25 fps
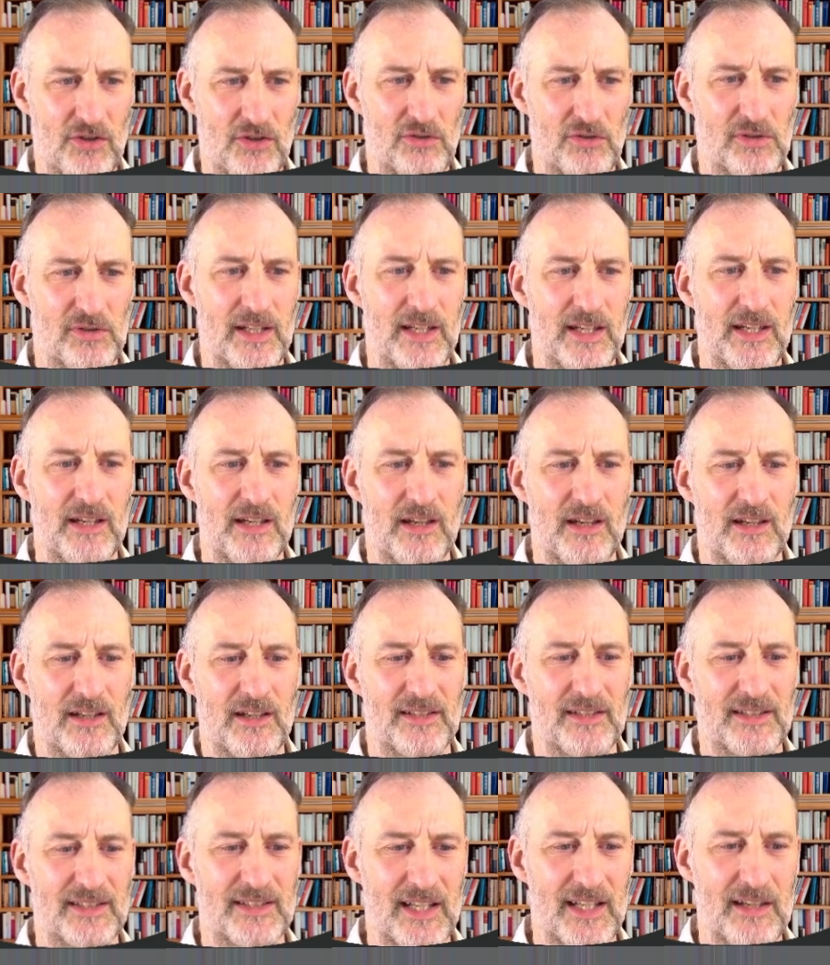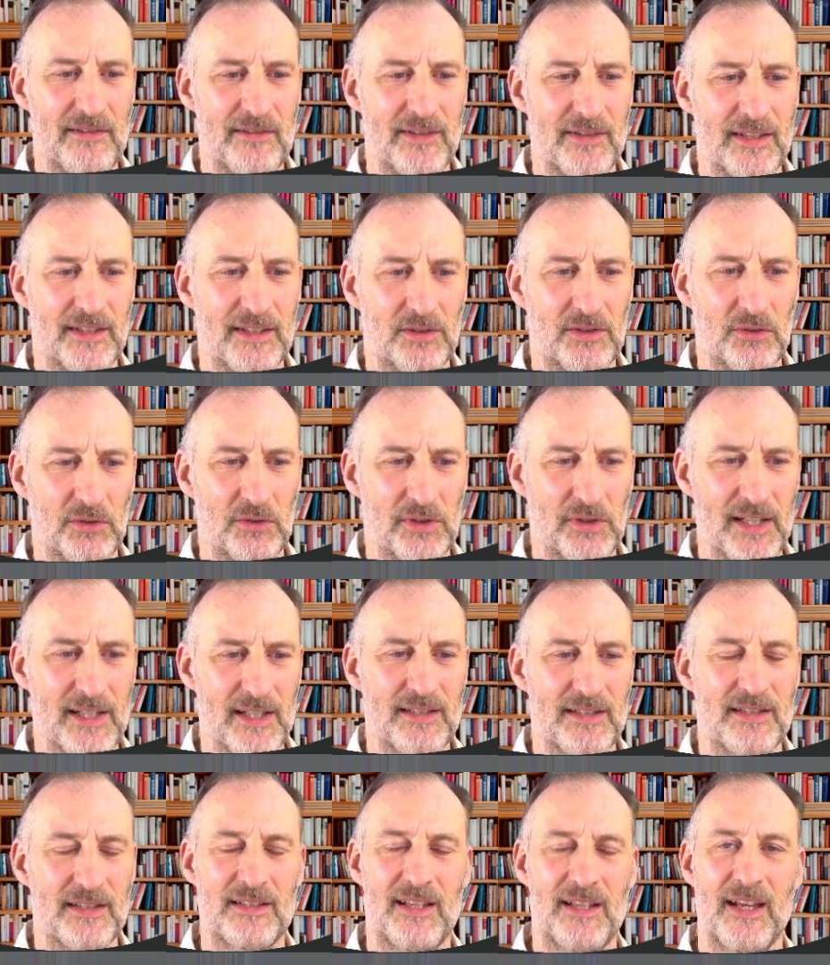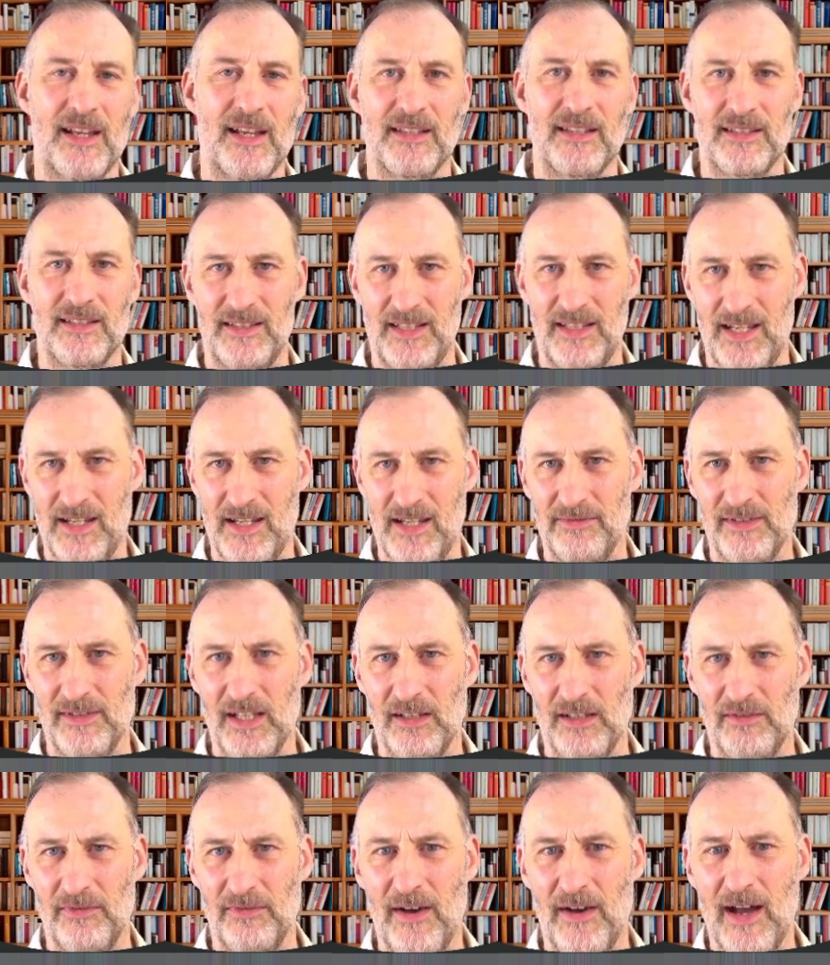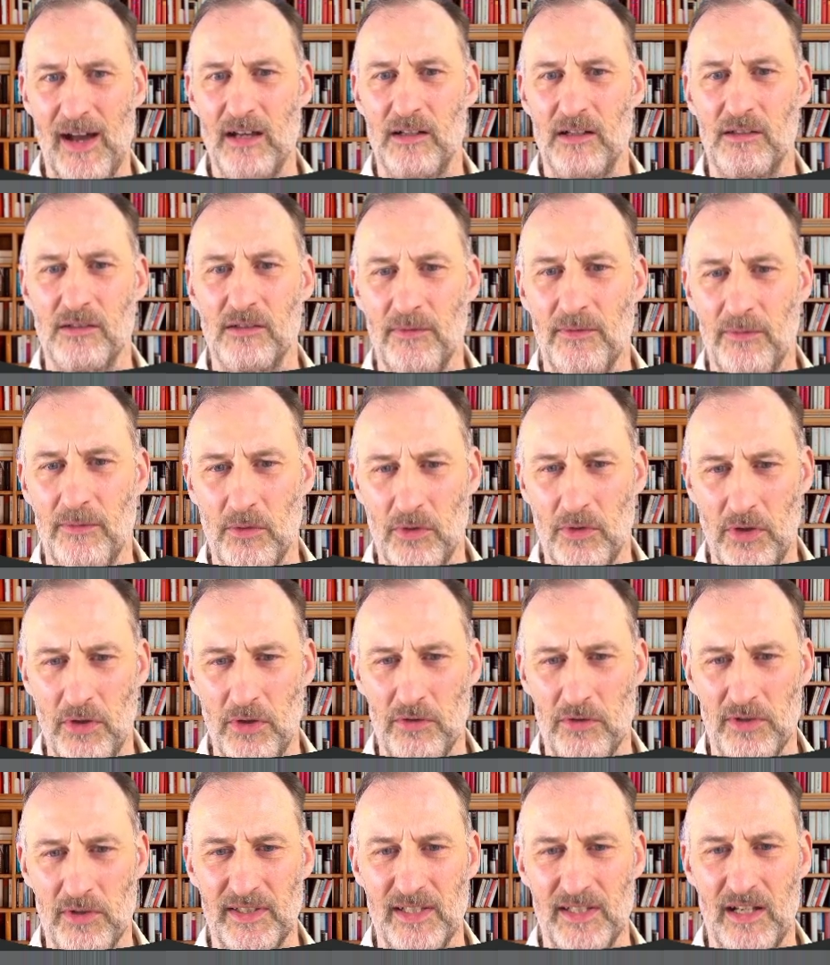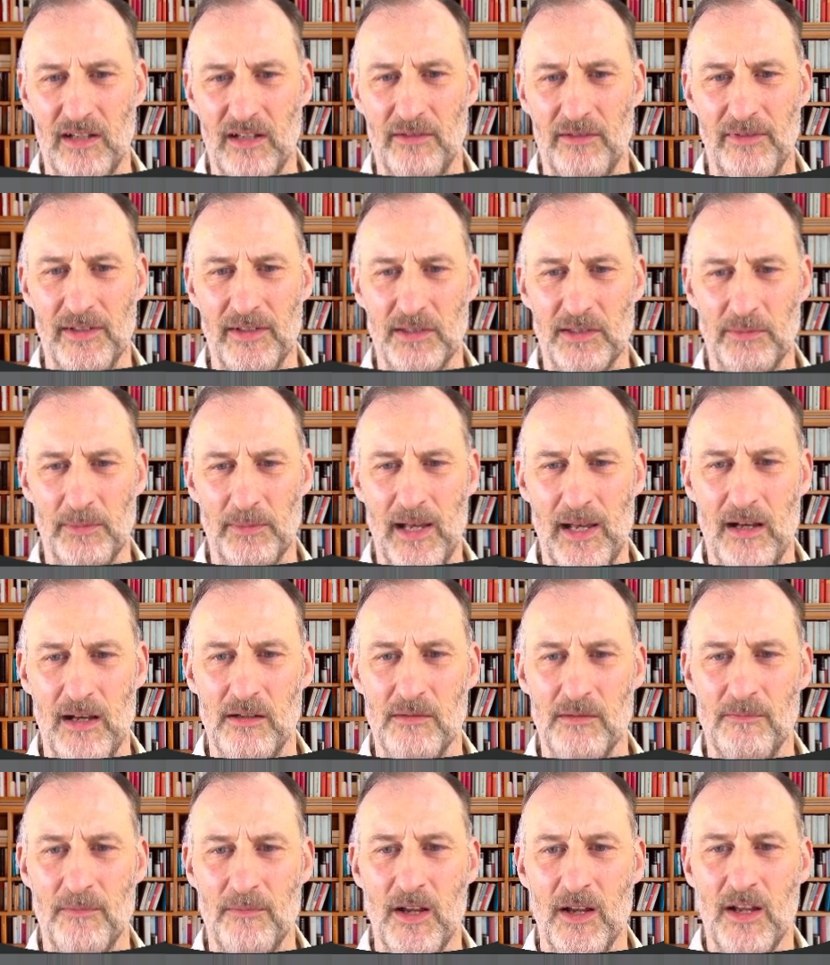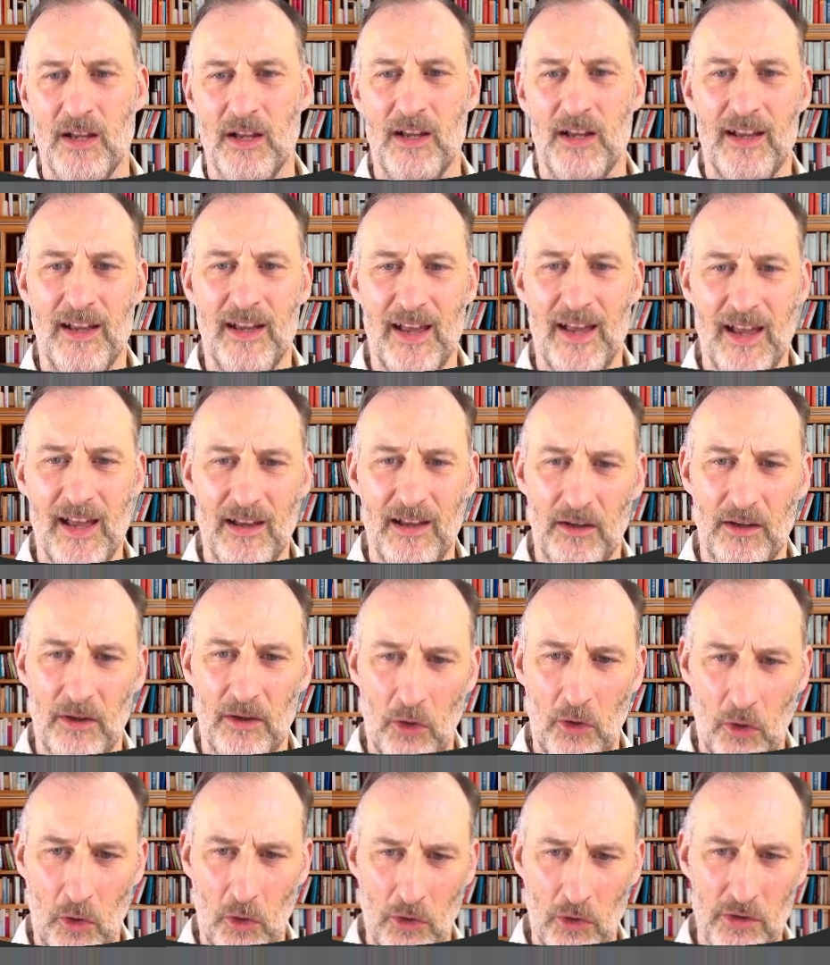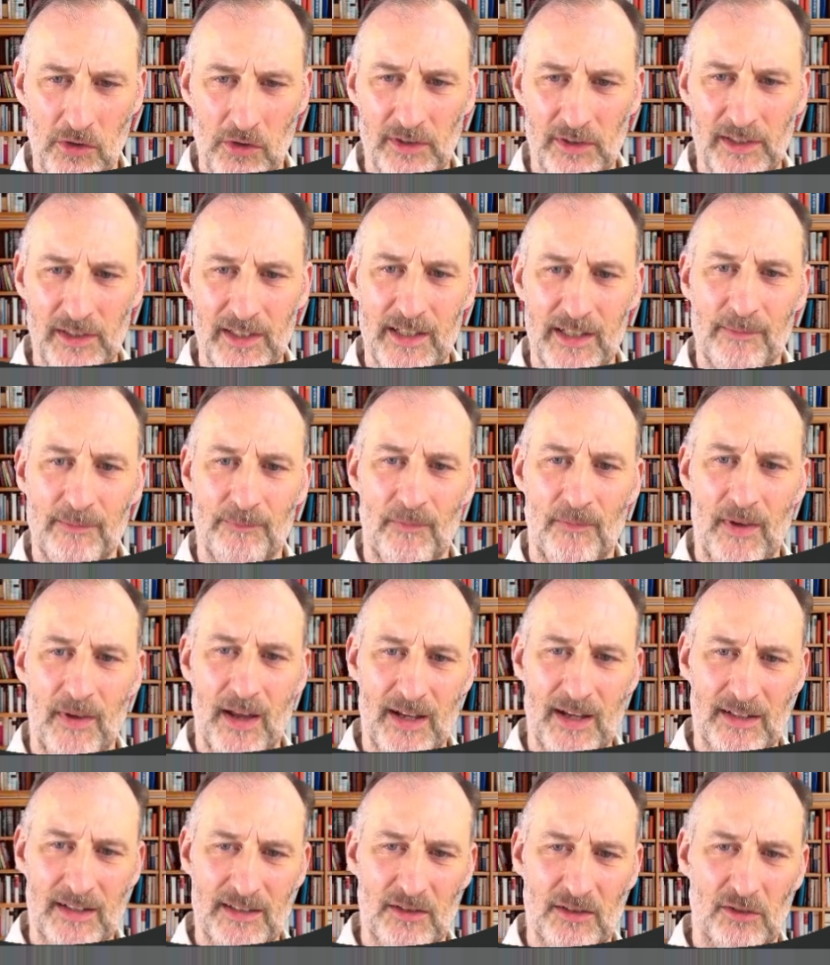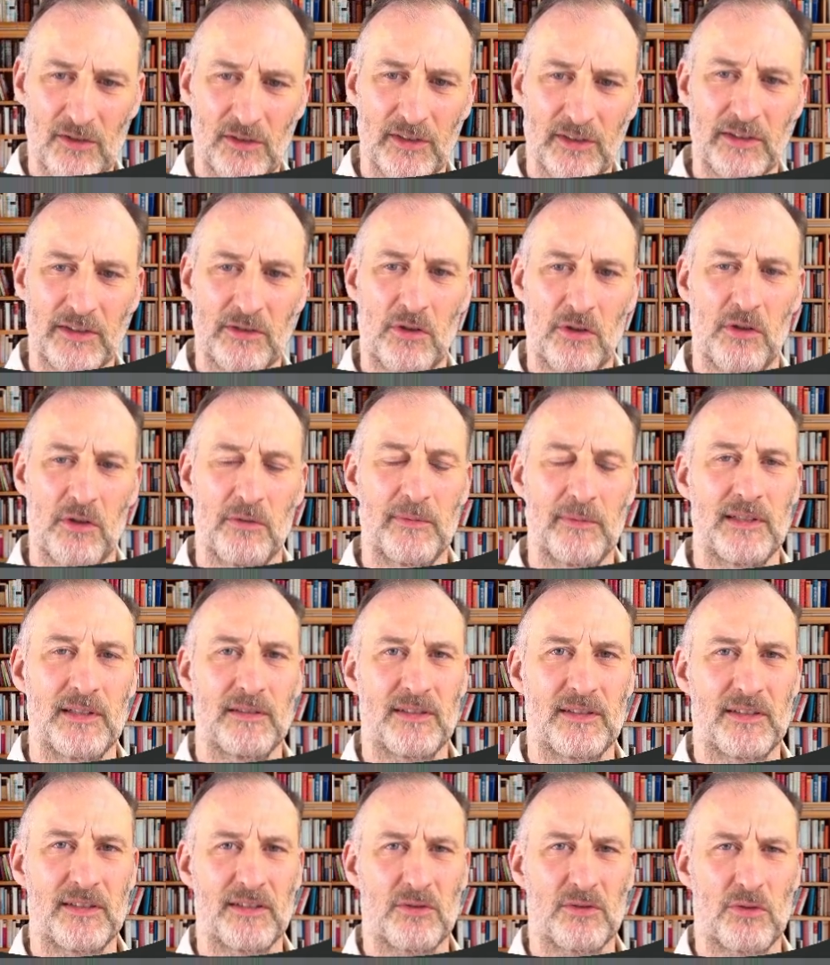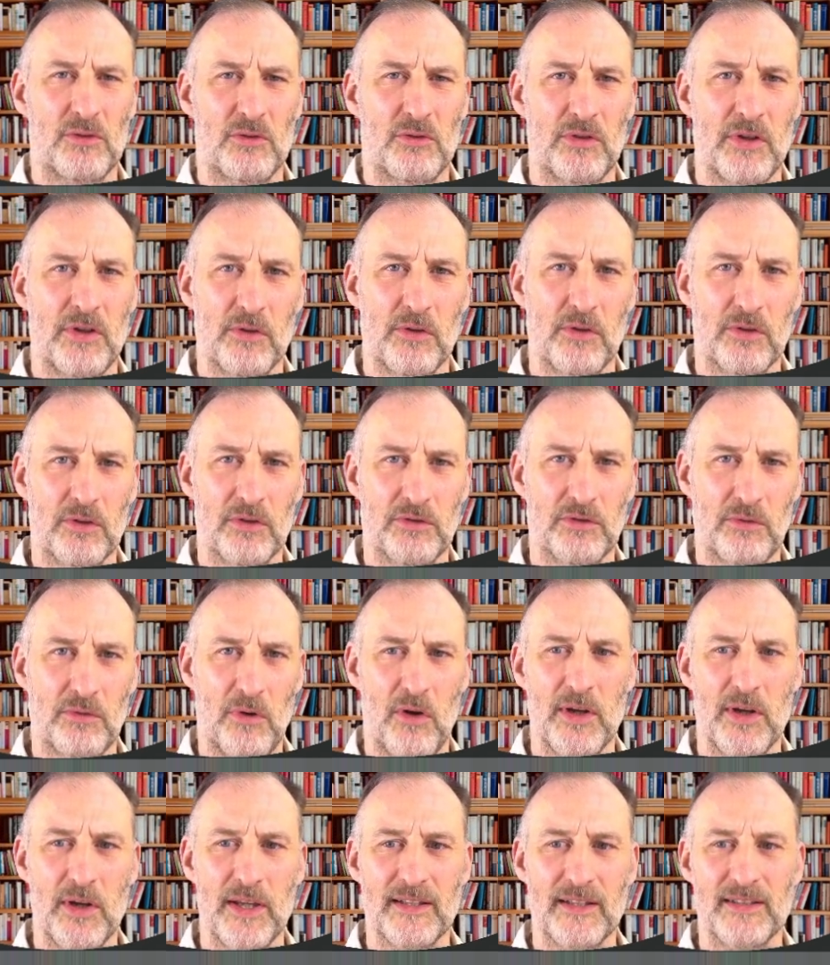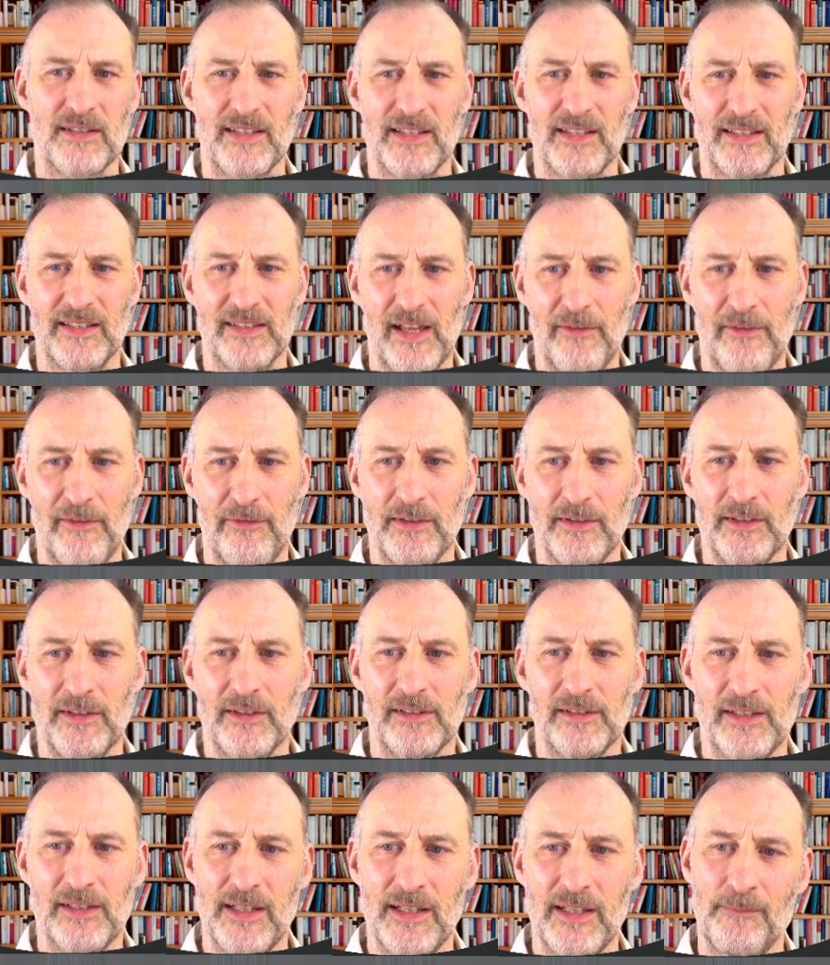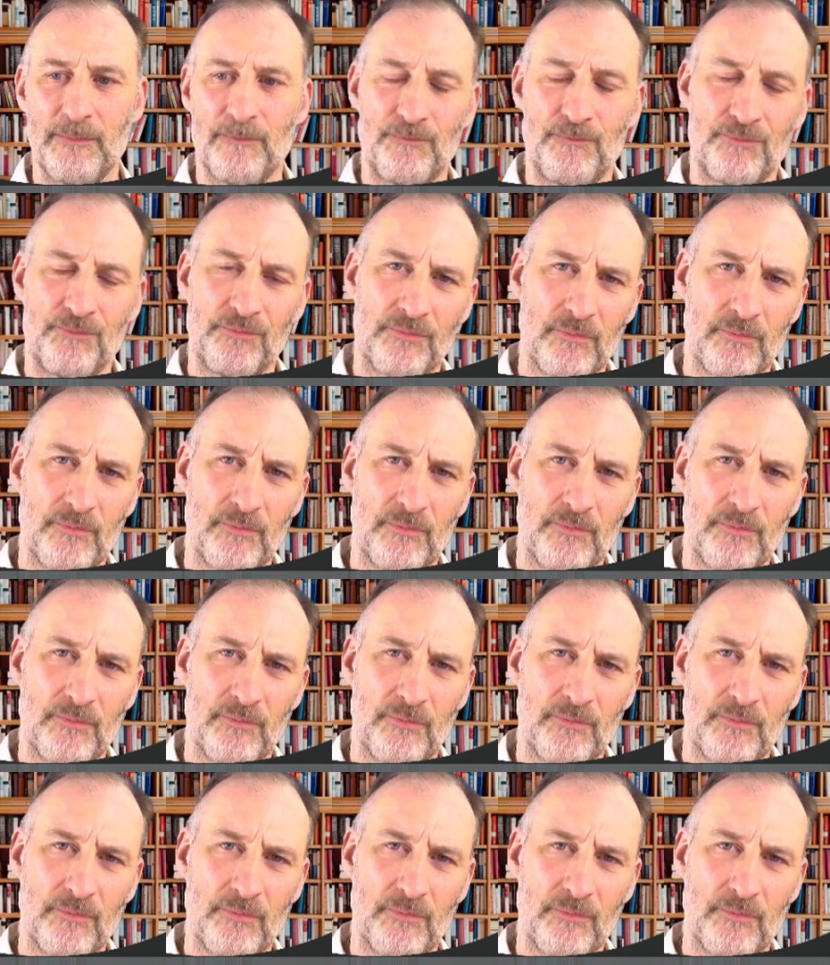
actually save it to disk and save that file for yourself as well. Currently, Excalidraw will store your drawings indefinitely,